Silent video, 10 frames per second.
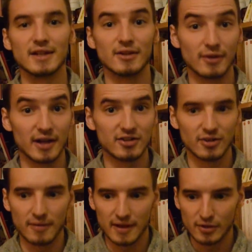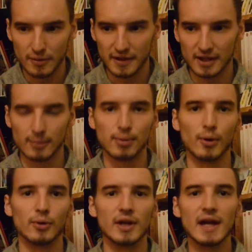Right, so they know they can
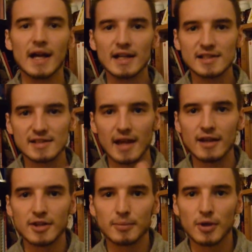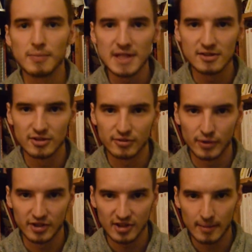applaud. Stand-up comedians, for
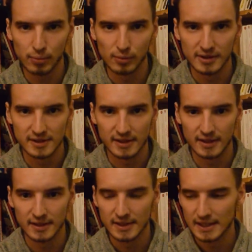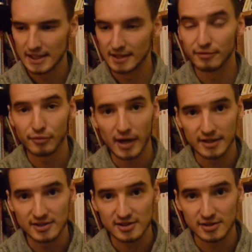example, in
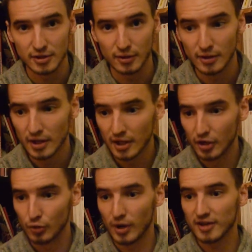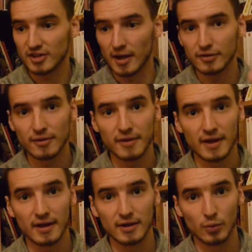France, right
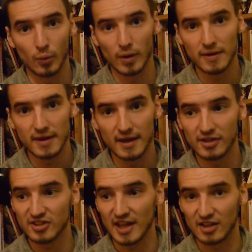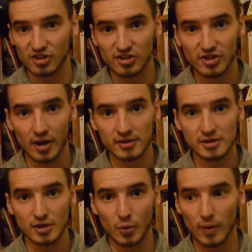after when their sketch is done,
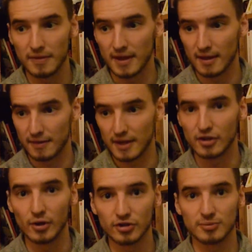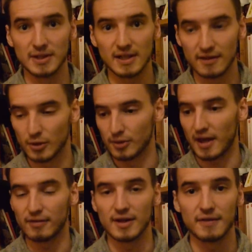when they're done speaking, they don't
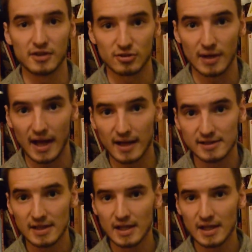have anything to add.